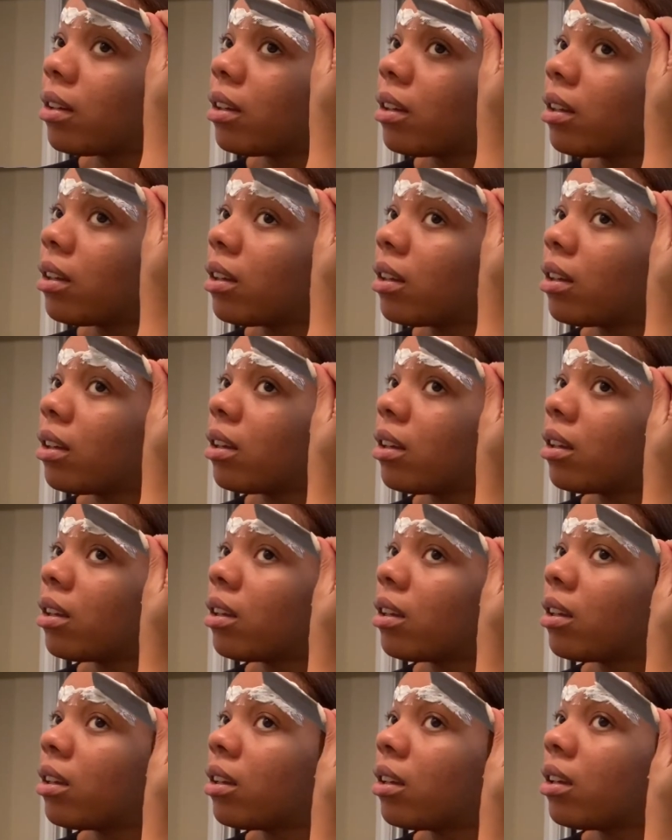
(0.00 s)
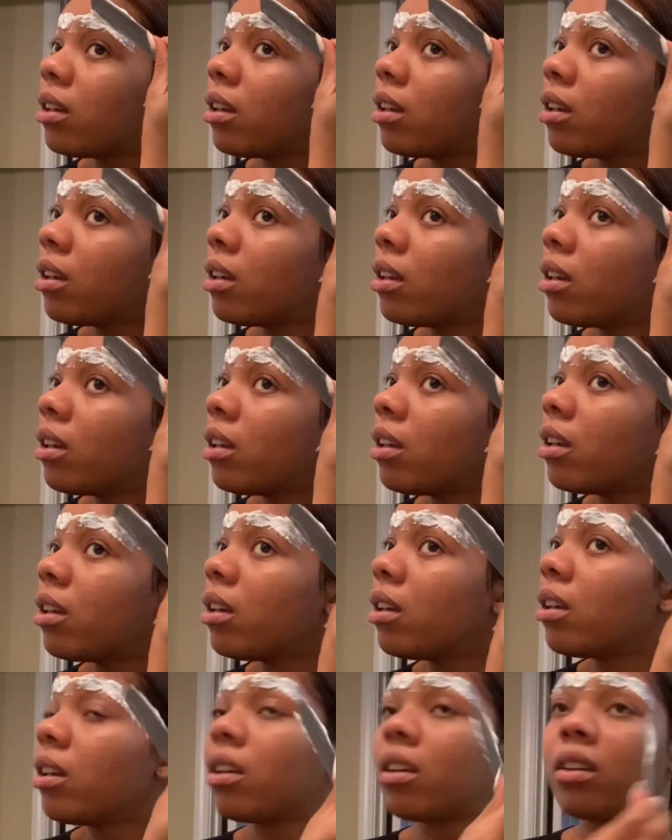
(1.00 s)

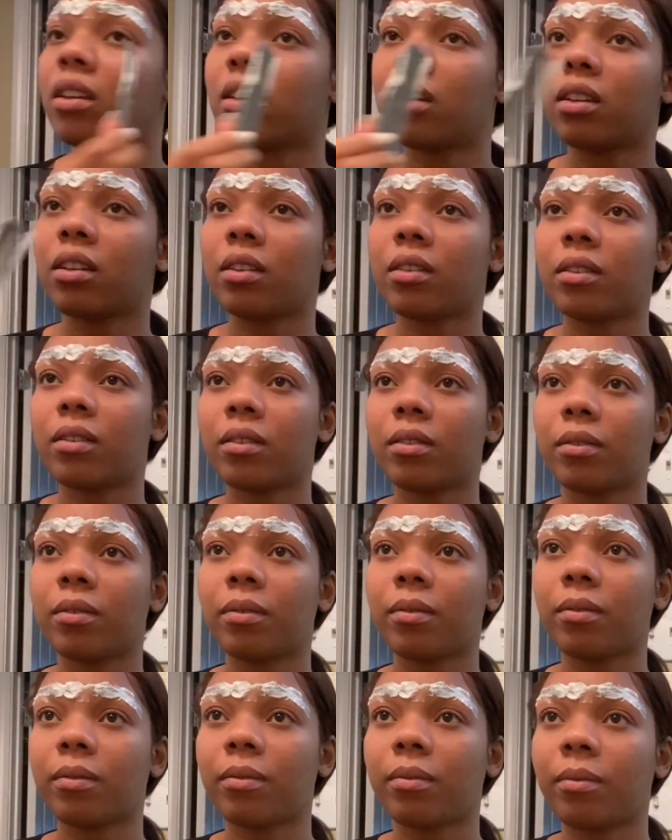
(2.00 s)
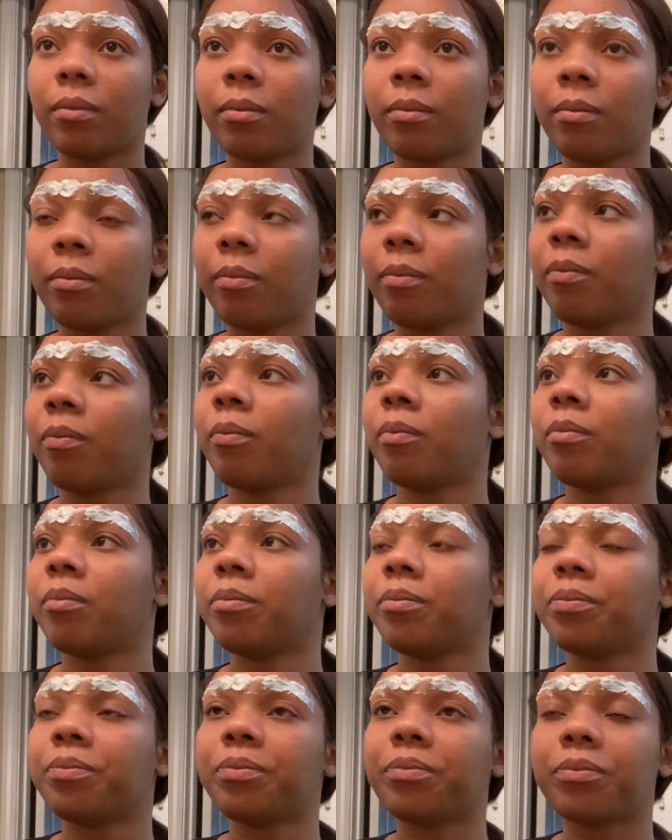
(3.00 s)

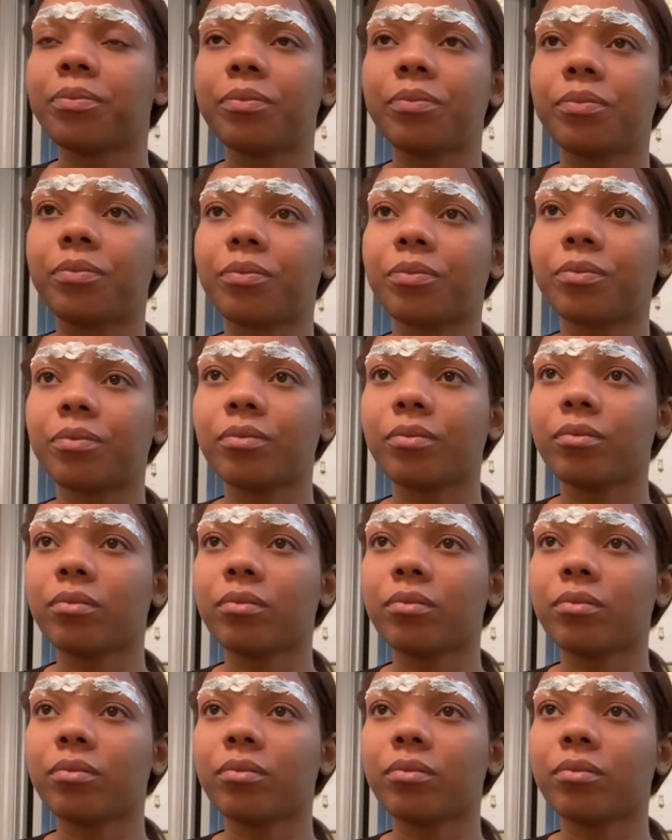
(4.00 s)
(silence)